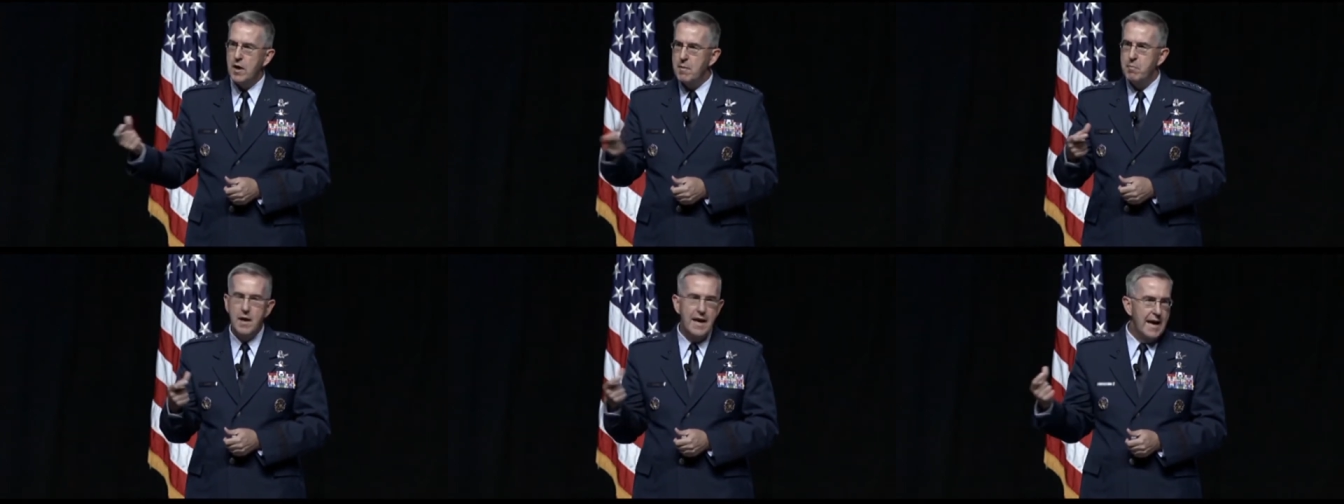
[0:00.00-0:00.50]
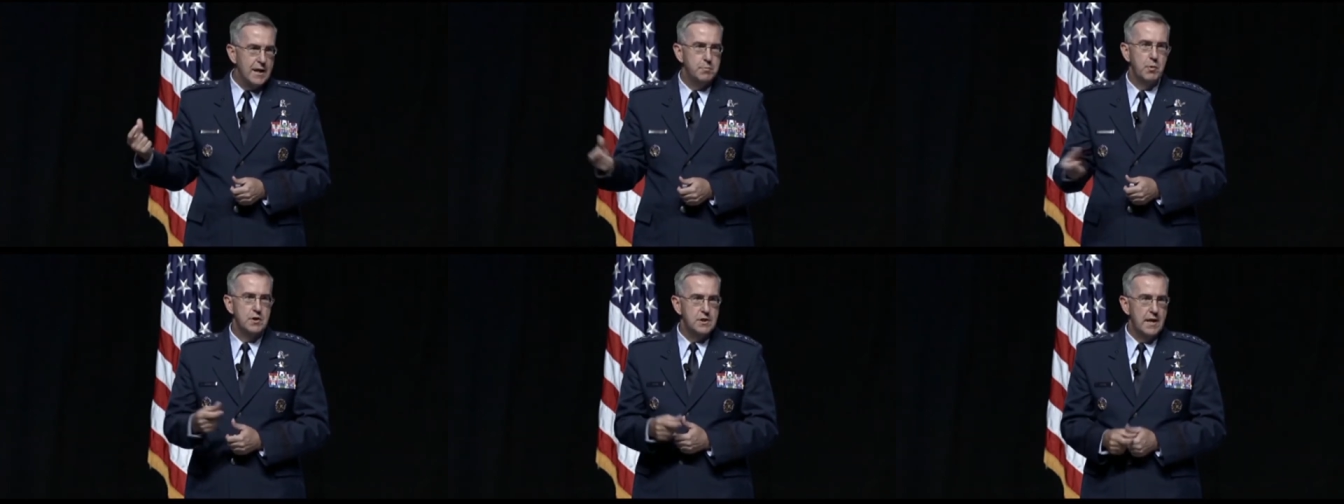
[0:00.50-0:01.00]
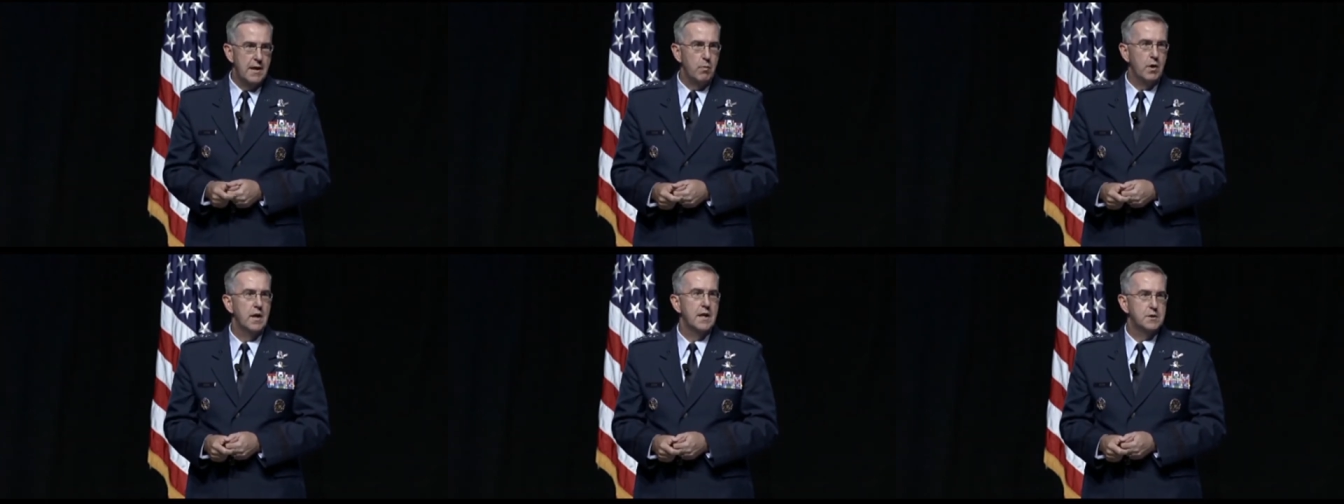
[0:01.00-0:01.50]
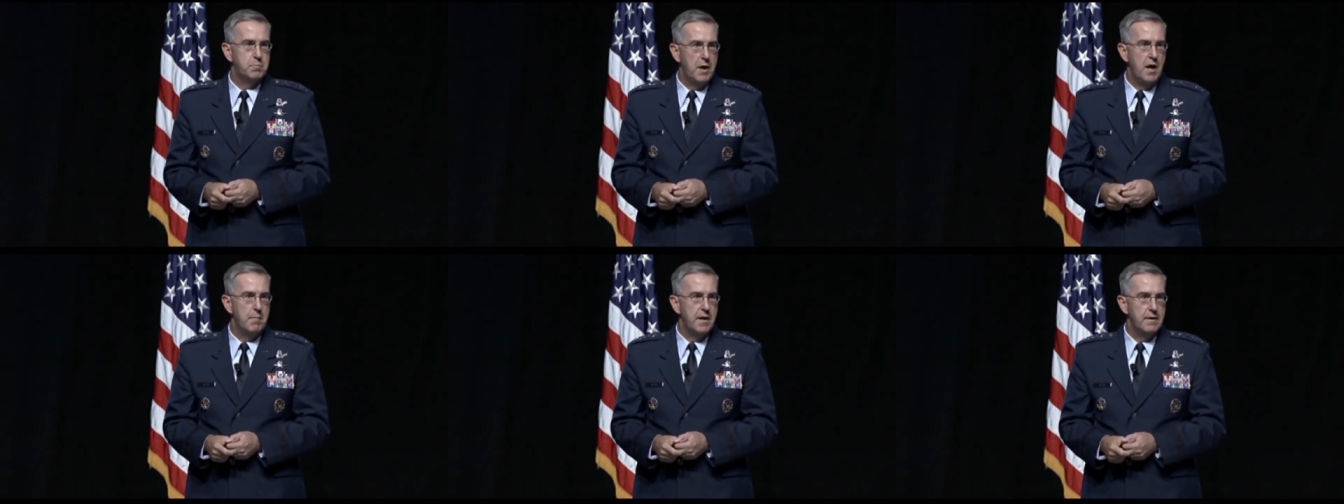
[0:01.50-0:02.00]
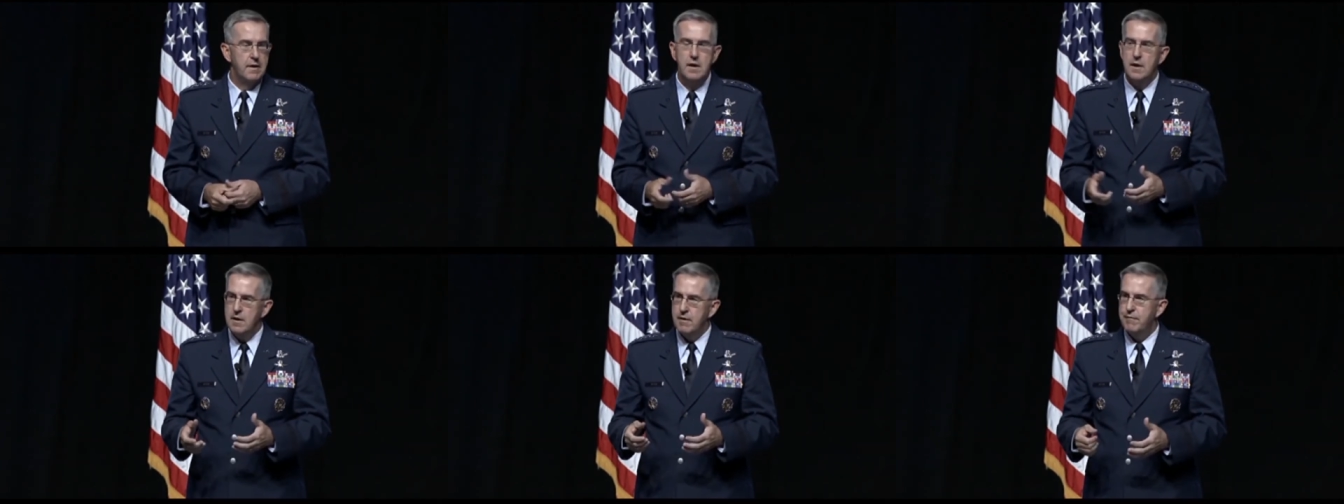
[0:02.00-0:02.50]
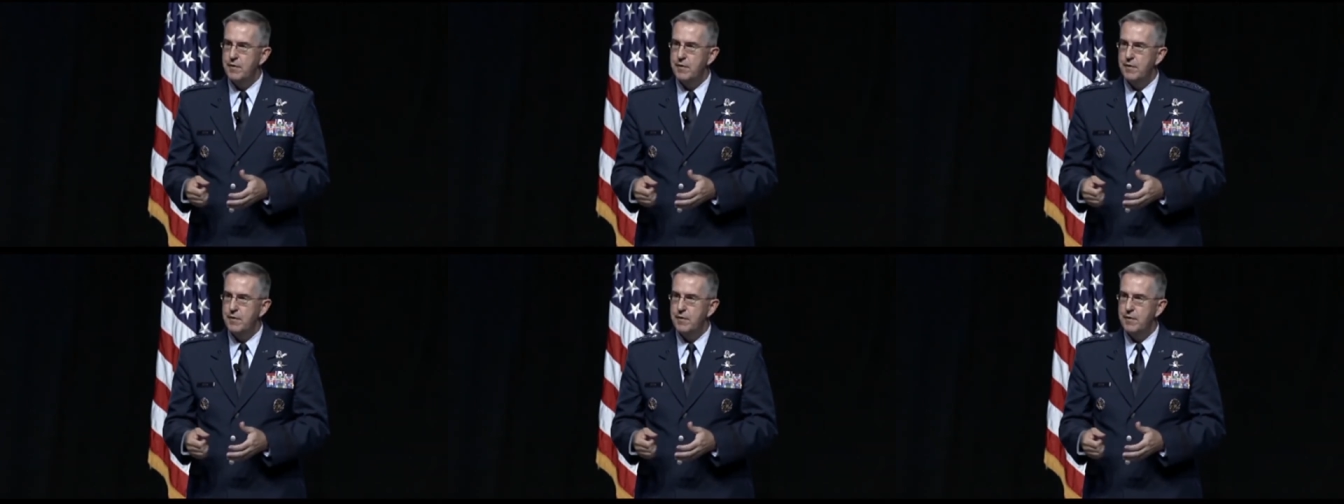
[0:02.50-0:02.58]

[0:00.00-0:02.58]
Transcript: But we're going to bring experts in and we're going to experiment